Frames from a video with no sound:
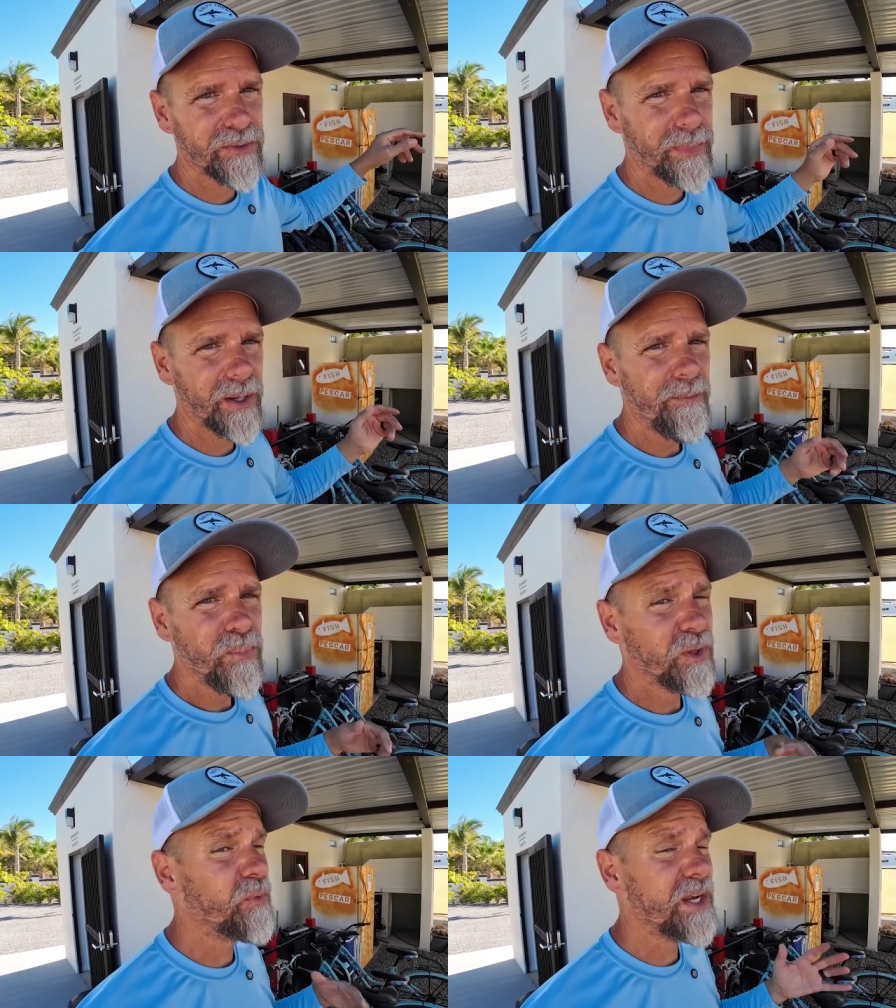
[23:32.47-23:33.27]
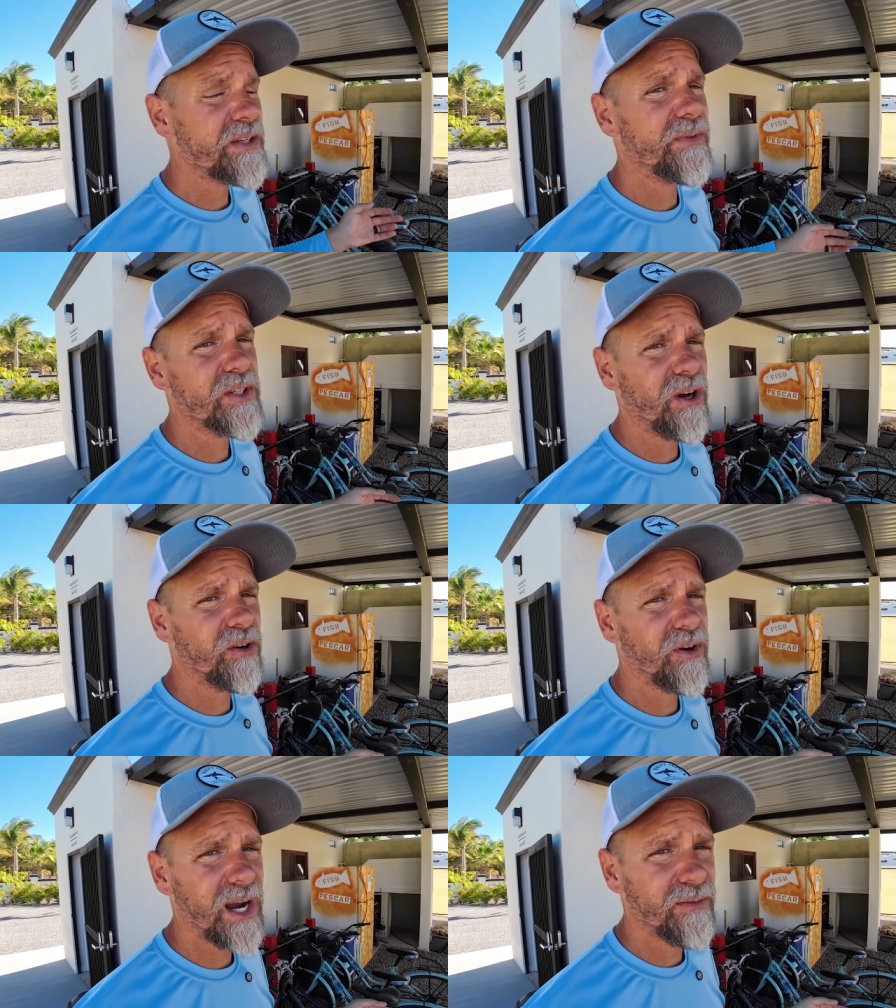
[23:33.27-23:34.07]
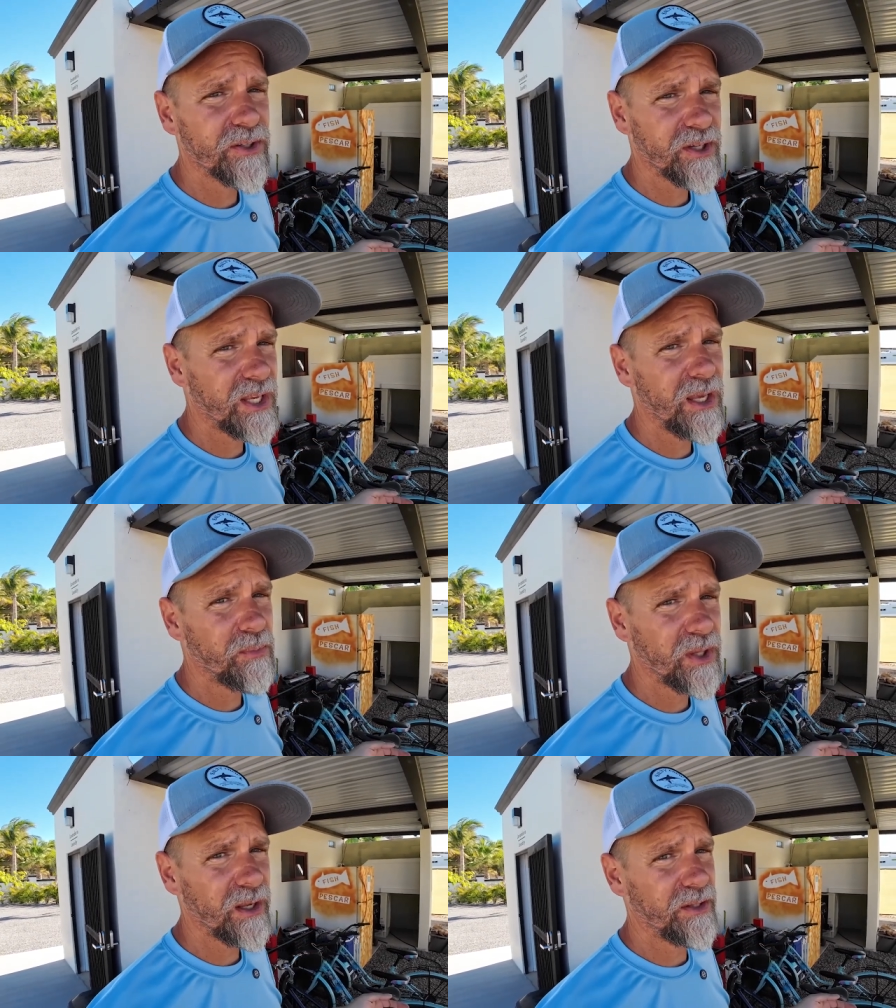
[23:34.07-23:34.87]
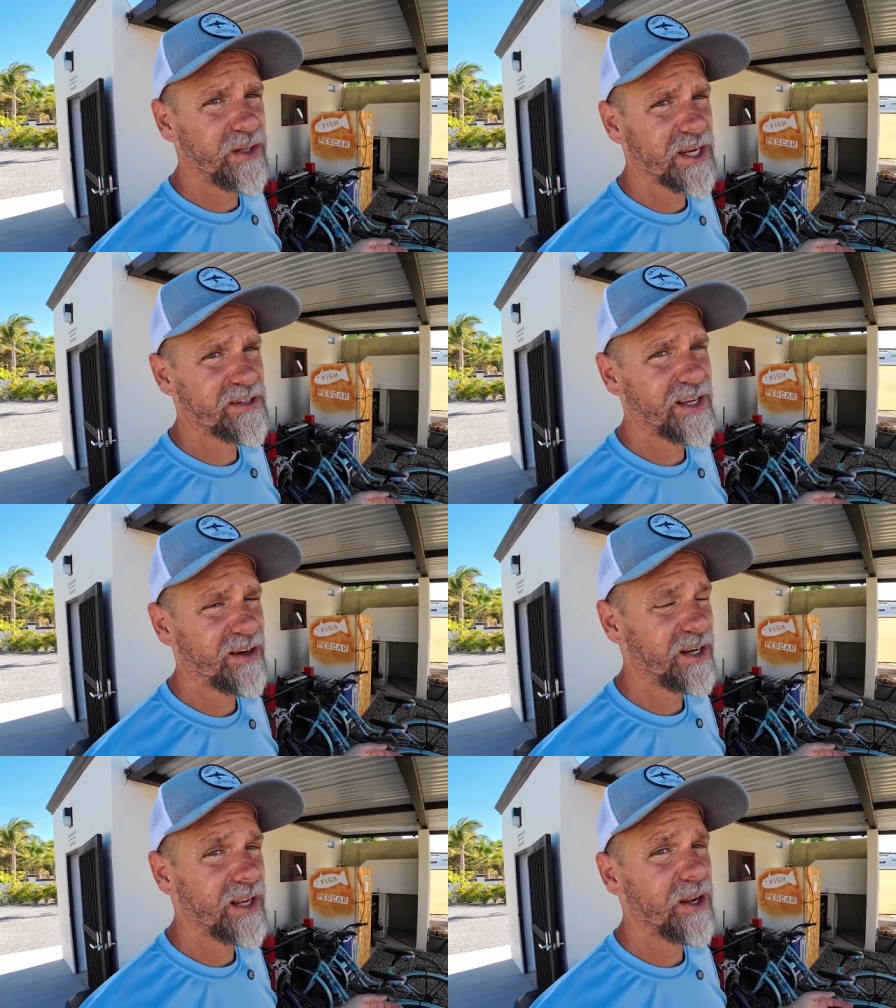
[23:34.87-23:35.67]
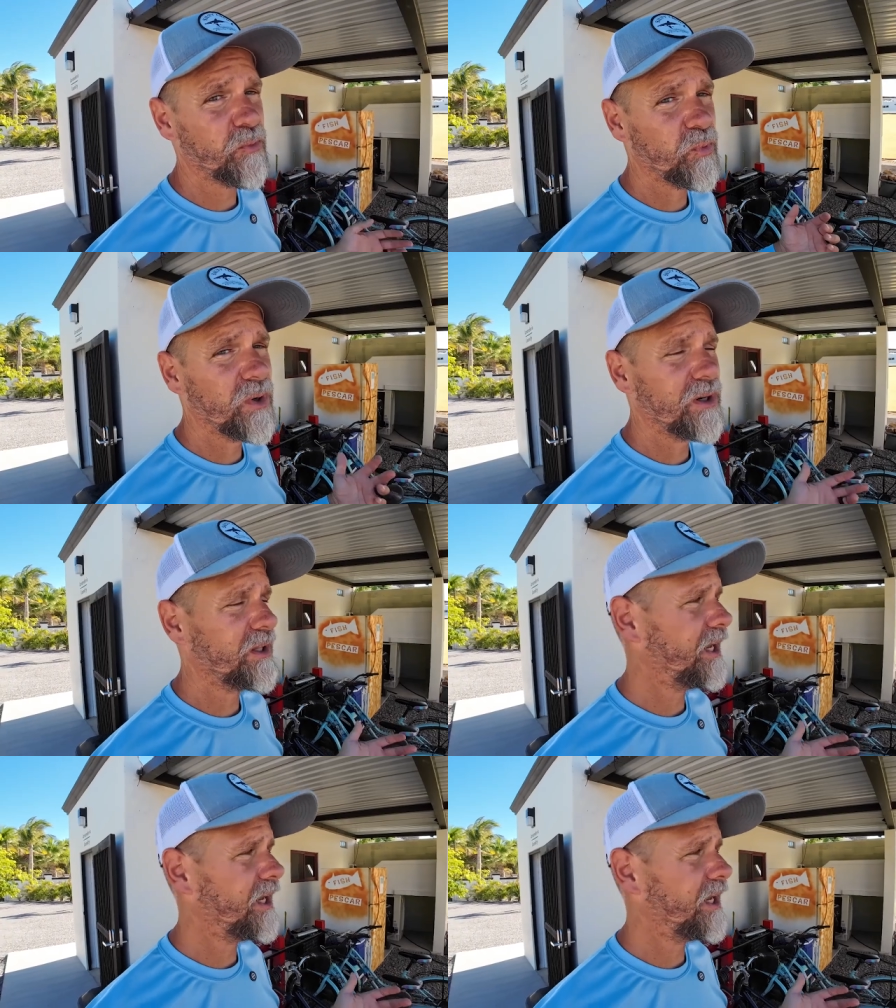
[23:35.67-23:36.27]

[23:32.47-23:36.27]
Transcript: but the rest of it's all graveled to keep the dust down, and it really